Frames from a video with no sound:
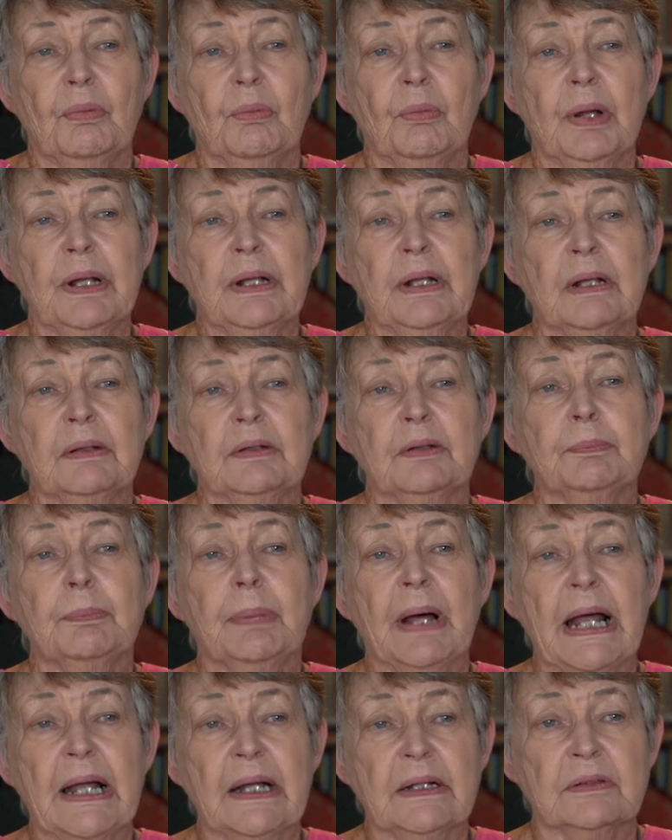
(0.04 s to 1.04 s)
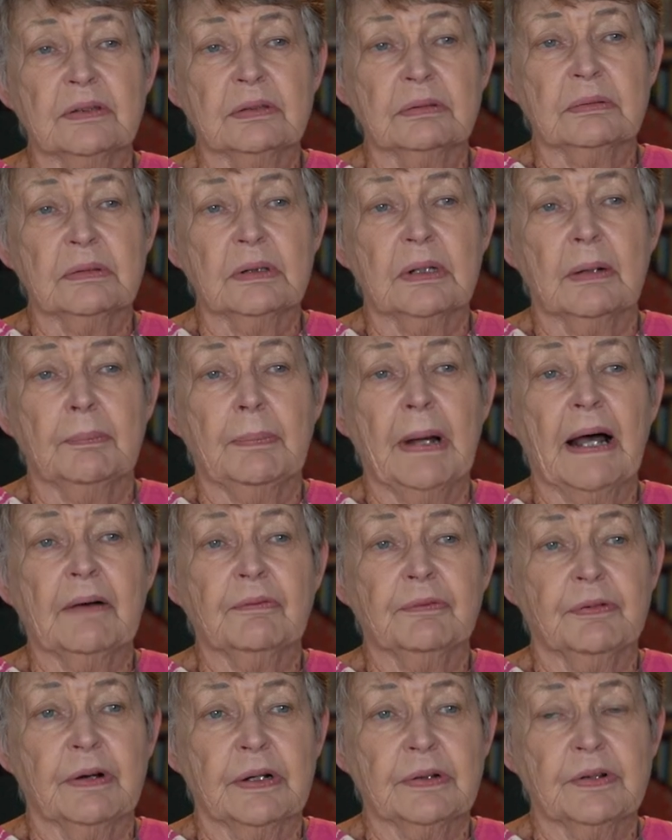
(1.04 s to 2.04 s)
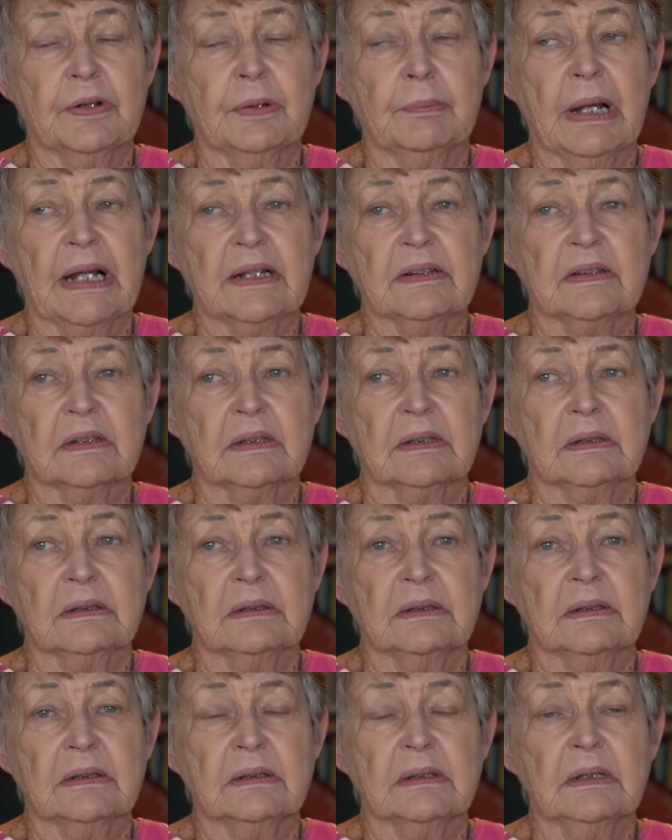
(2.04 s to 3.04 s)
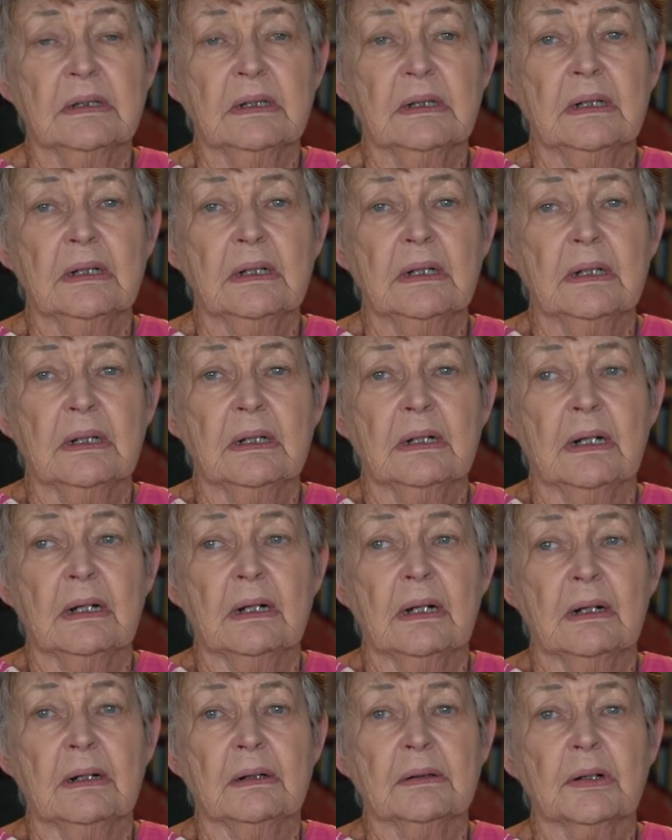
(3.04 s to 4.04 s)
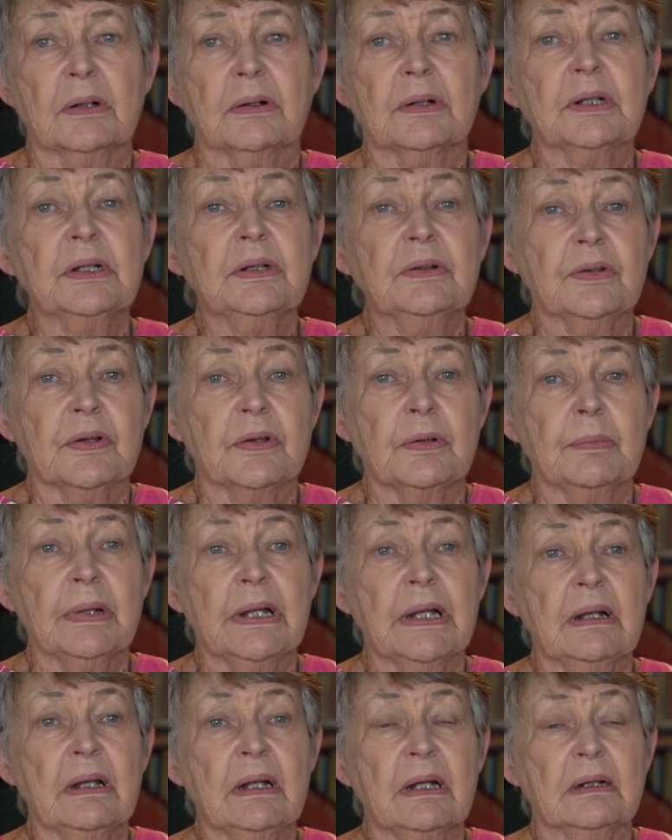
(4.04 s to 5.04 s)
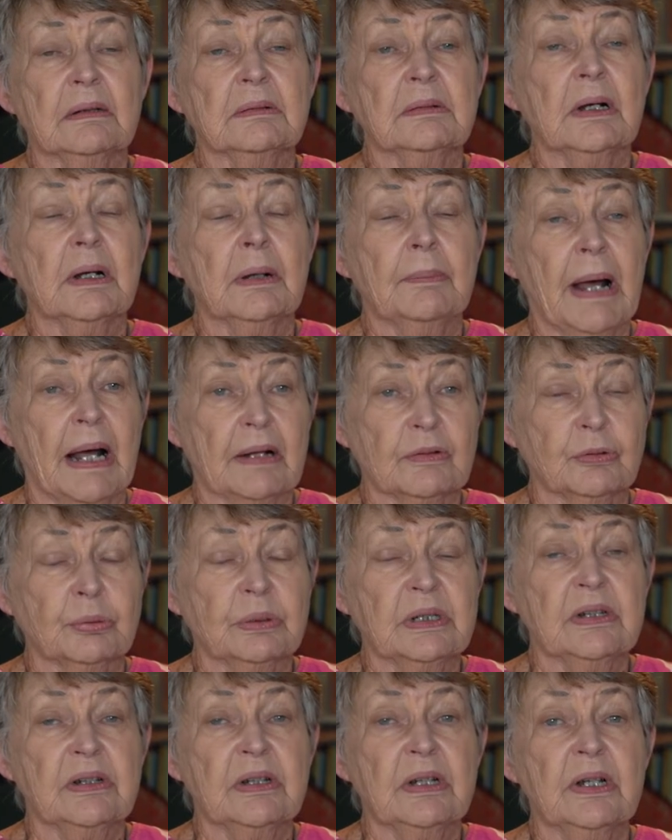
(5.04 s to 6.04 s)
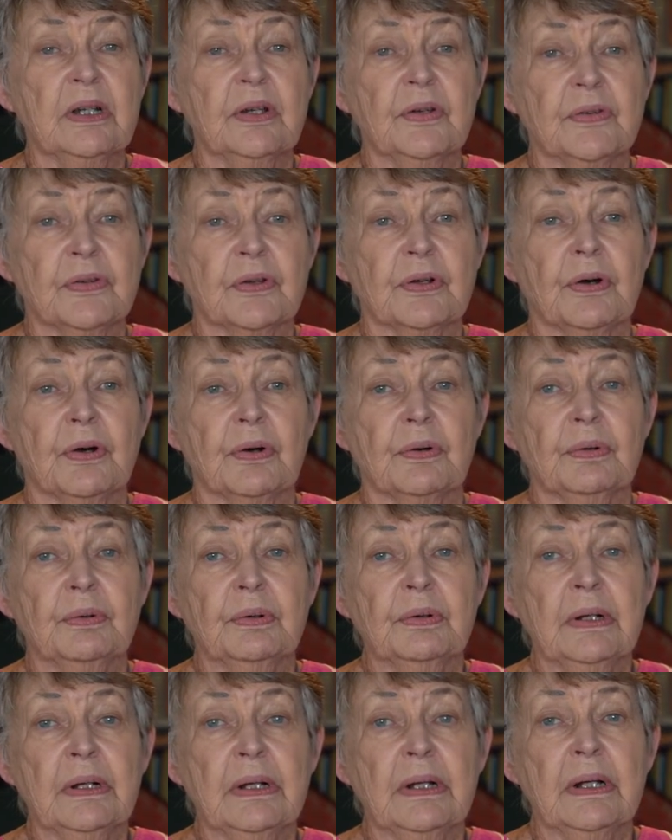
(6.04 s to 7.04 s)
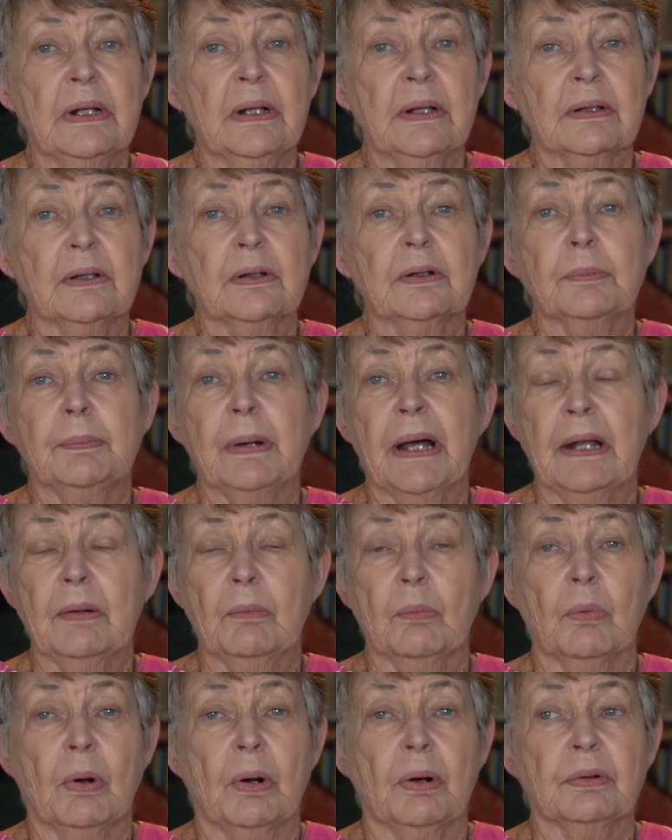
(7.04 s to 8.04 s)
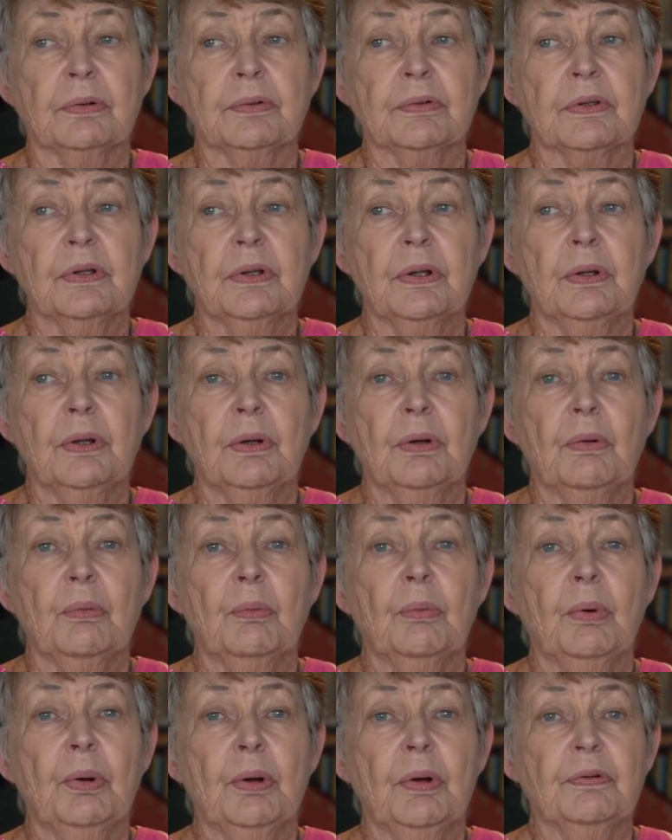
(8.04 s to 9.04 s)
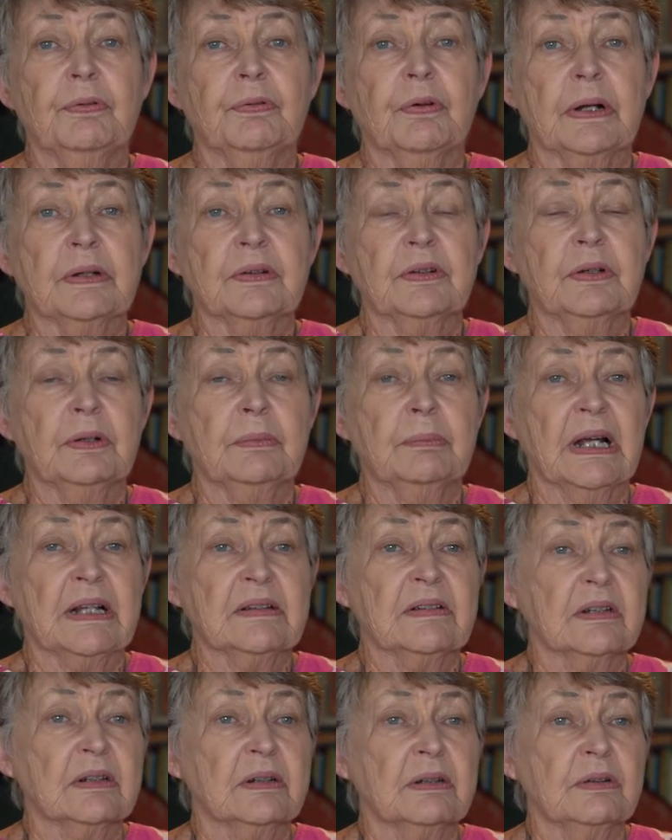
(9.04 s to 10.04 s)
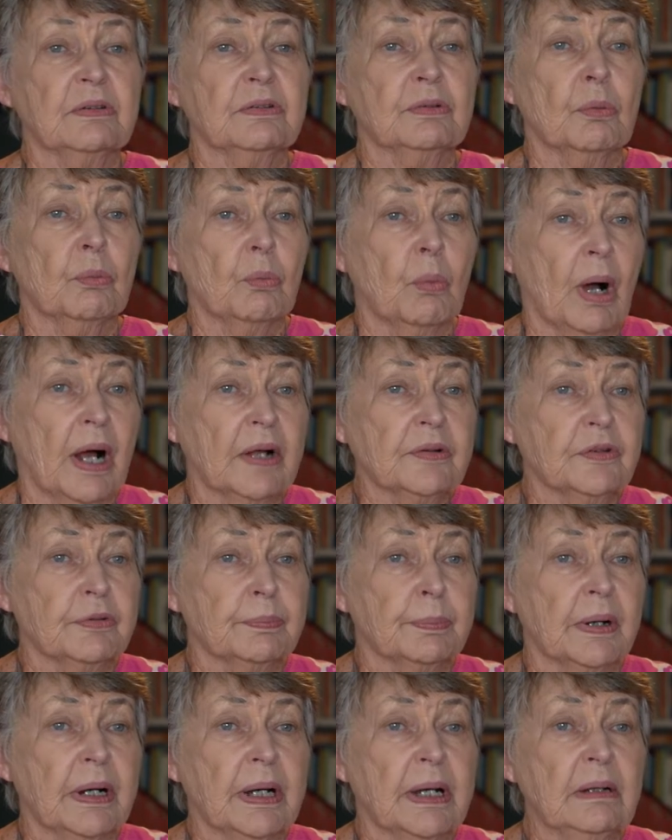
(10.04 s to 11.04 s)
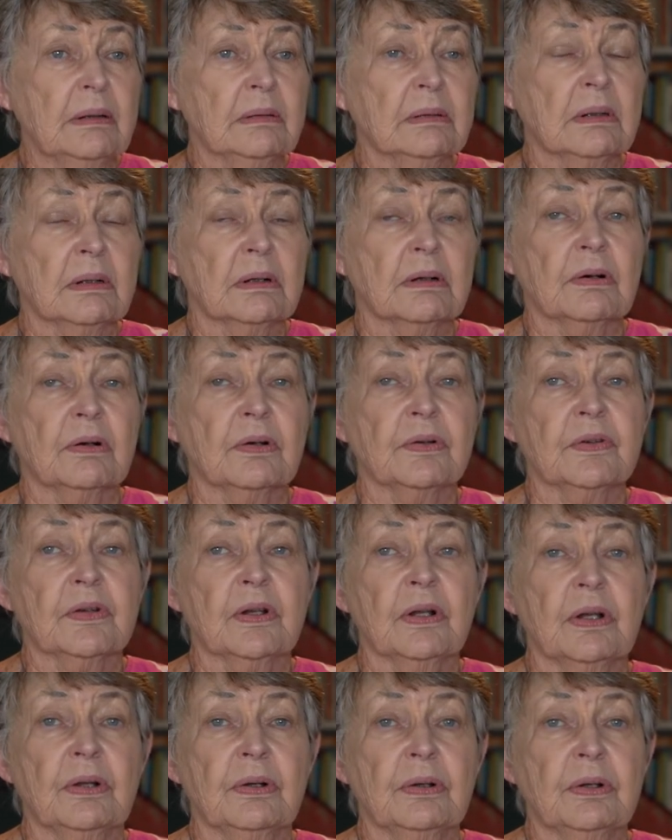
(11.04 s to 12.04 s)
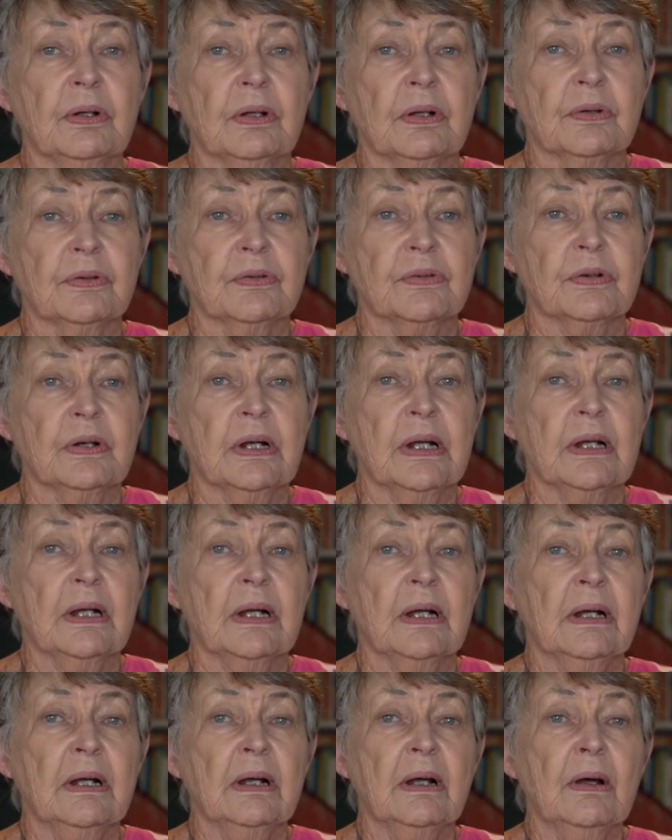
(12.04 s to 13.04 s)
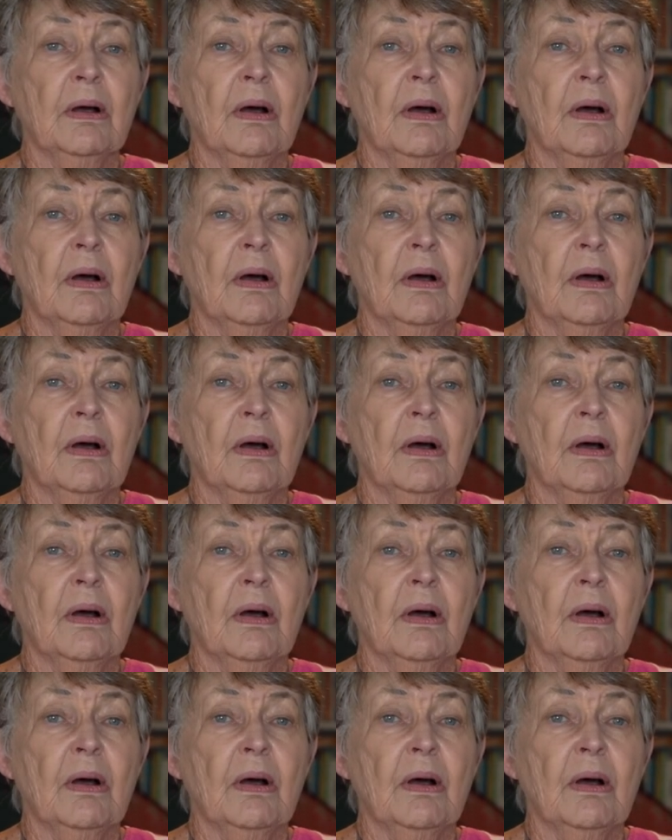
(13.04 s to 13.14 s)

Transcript: When the debate about frontier massacres got into the media about 20 years ago, the debate was, were frontier massacres widespread across colonial Australia,